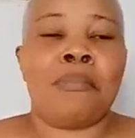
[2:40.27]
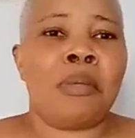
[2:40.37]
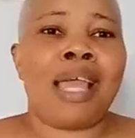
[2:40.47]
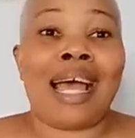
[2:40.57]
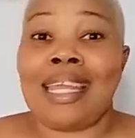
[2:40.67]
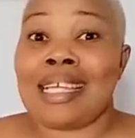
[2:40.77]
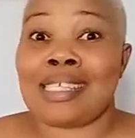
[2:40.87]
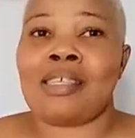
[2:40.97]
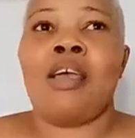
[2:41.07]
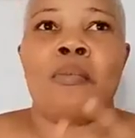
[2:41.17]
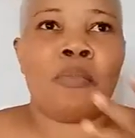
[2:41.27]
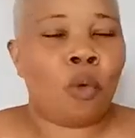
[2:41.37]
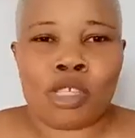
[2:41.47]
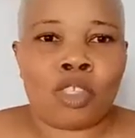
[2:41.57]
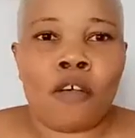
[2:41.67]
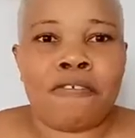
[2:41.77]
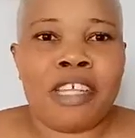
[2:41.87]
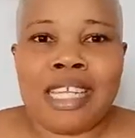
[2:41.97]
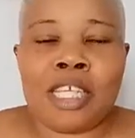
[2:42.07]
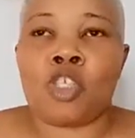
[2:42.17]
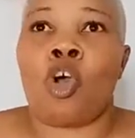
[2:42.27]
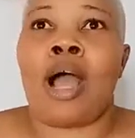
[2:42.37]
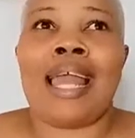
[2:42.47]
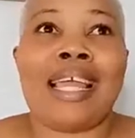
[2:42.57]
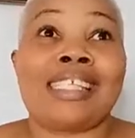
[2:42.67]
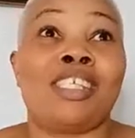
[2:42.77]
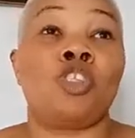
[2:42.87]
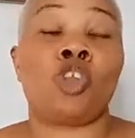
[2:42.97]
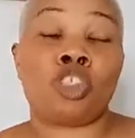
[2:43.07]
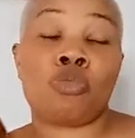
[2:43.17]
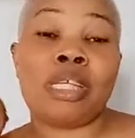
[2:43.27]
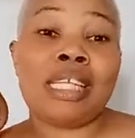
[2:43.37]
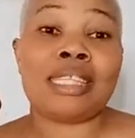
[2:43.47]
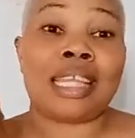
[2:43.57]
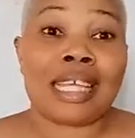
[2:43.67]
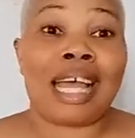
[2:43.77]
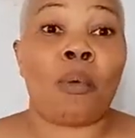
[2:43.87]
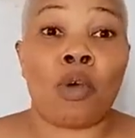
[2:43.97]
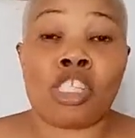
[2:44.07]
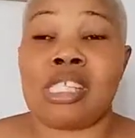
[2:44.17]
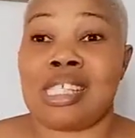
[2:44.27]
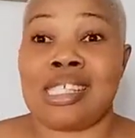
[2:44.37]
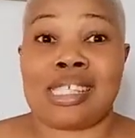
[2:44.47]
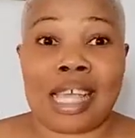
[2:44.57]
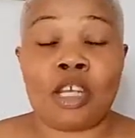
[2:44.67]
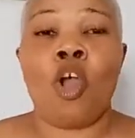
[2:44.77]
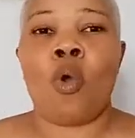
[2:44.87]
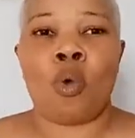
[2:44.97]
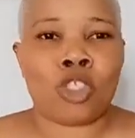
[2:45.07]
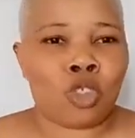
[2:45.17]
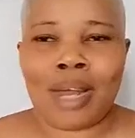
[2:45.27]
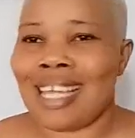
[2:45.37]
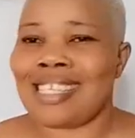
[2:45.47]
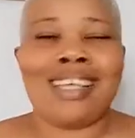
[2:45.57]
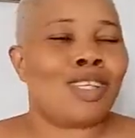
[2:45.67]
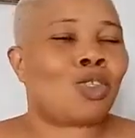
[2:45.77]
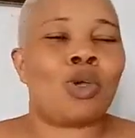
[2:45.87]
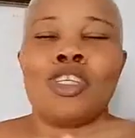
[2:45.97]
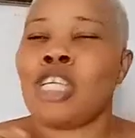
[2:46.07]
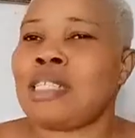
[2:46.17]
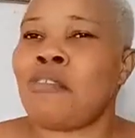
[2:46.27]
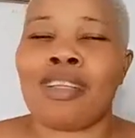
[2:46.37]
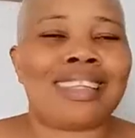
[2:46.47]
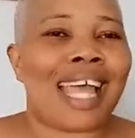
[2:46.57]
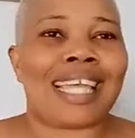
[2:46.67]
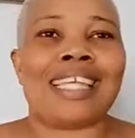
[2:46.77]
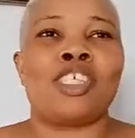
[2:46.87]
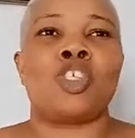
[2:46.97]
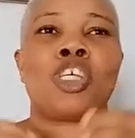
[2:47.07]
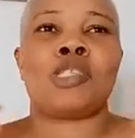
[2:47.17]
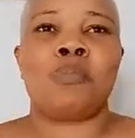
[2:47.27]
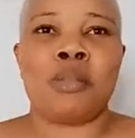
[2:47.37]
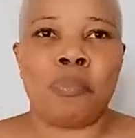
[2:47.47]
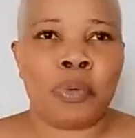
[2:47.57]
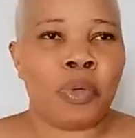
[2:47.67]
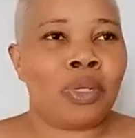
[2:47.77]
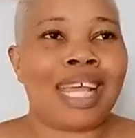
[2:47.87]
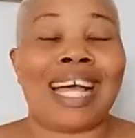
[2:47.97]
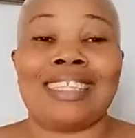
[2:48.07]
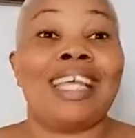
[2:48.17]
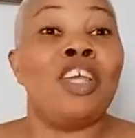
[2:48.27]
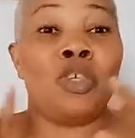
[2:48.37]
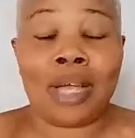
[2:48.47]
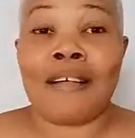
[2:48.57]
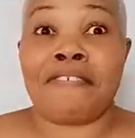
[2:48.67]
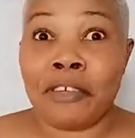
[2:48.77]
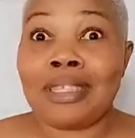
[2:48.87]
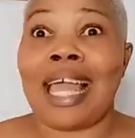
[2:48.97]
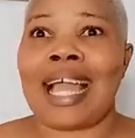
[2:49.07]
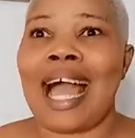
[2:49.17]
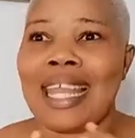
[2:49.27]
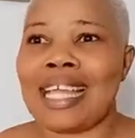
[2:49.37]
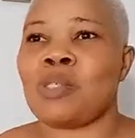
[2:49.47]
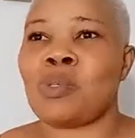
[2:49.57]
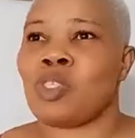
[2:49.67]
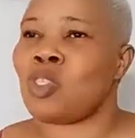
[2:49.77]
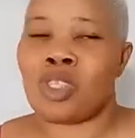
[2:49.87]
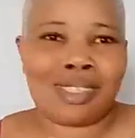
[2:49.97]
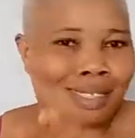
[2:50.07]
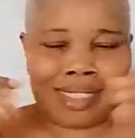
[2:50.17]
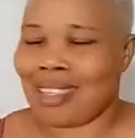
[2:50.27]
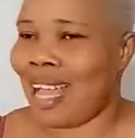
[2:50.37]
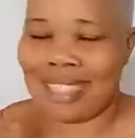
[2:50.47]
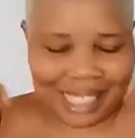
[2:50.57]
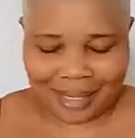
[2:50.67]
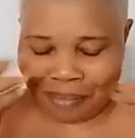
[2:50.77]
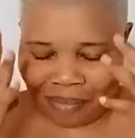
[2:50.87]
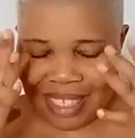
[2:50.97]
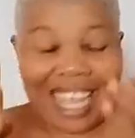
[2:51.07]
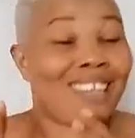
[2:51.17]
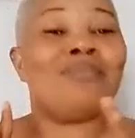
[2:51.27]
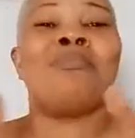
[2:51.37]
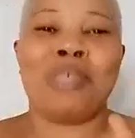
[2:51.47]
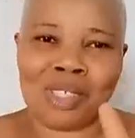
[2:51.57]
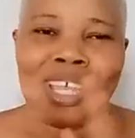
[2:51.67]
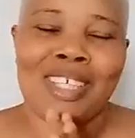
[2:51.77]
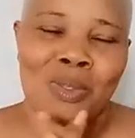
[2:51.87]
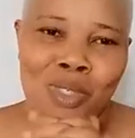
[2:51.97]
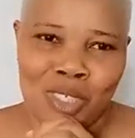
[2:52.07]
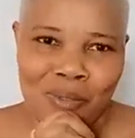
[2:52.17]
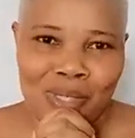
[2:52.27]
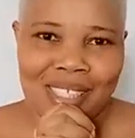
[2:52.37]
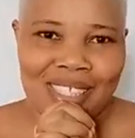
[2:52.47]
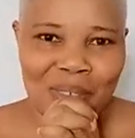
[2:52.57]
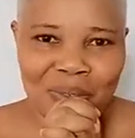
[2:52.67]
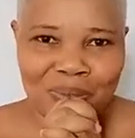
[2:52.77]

And maybe Alex was not feeling it, or Alex did not really think that what CeeC said was right. So it just felt like it's just been brewing, and you can feel like Alex was just asking, please, you guys should watch it for yourself.